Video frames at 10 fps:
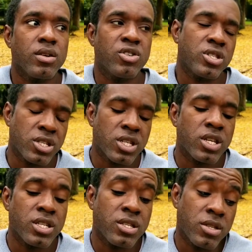
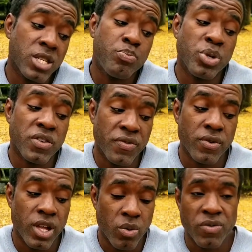It's big
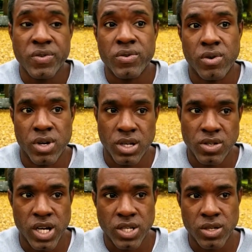for like what Fukuoka is, right?